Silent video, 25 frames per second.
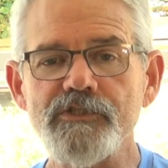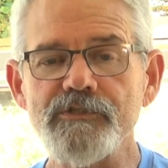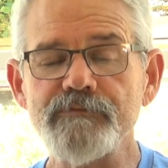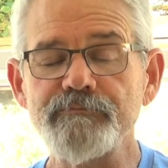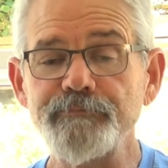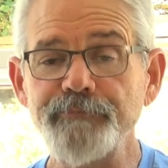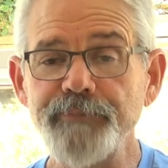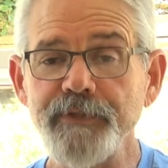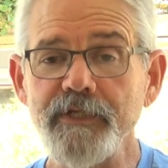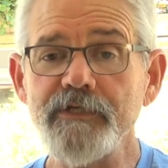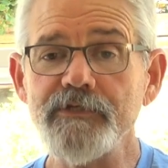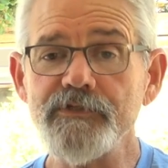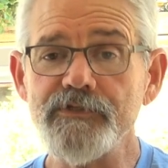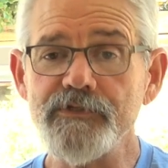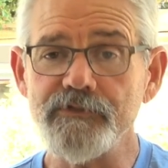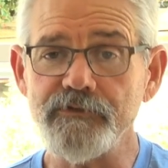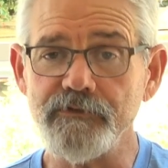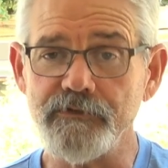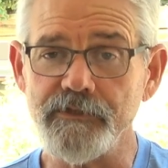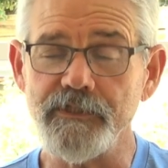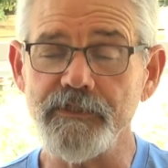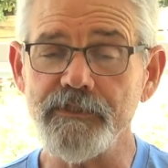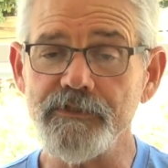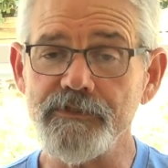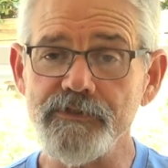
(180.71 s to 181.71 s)
speaks
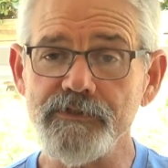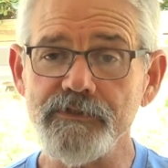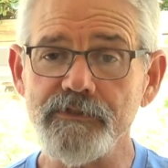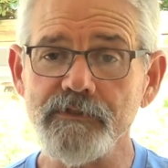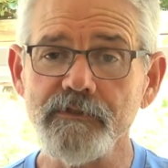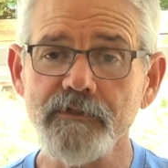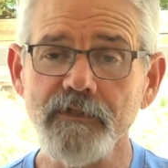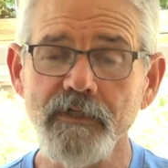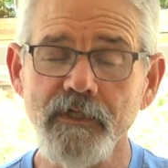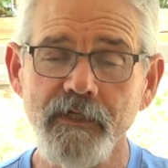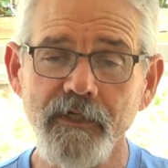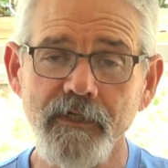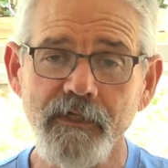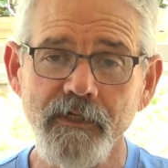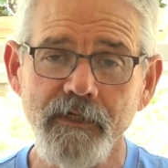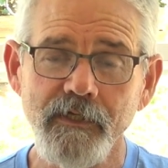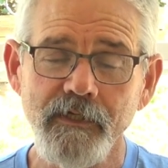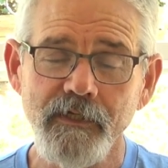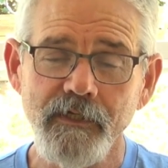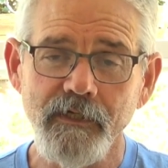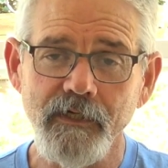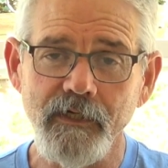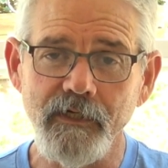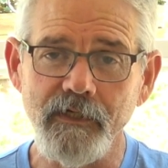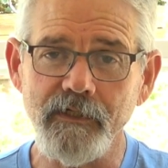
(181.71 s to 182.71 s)
to his,
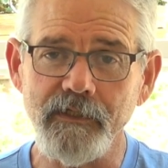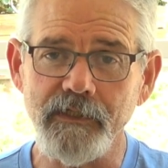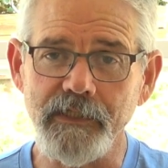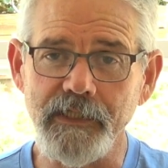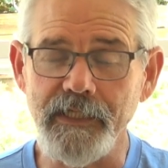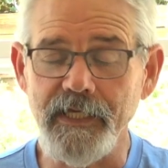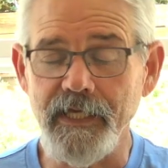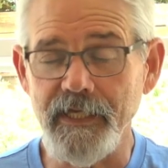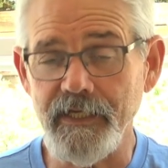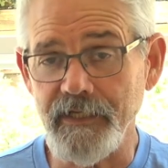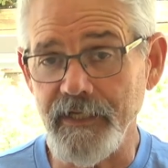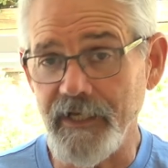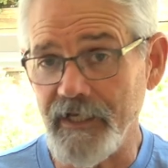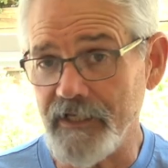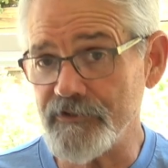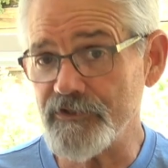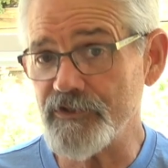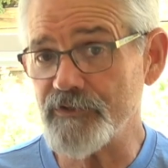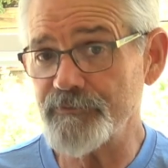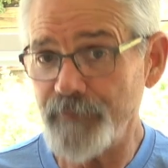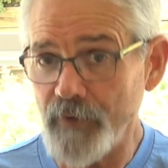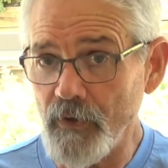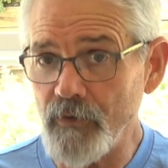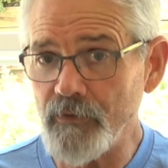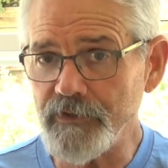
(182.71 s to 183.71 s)
and has
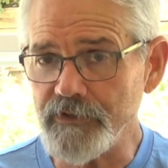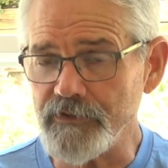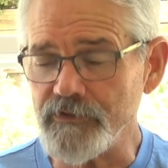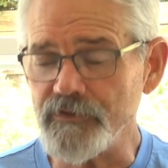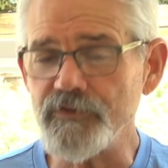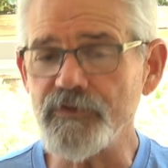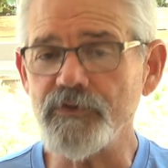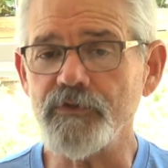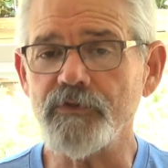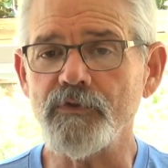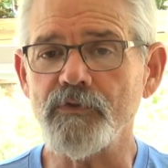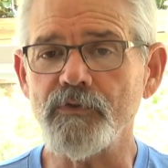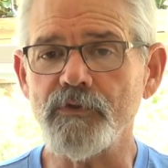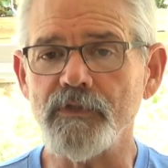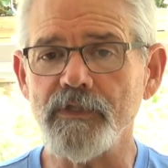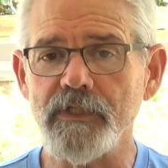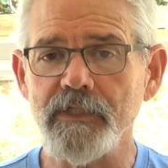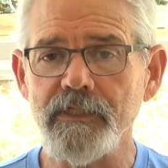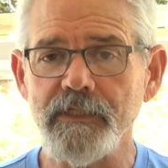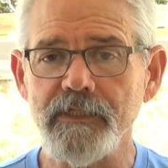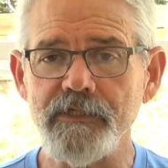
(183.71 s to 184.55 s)
spoken to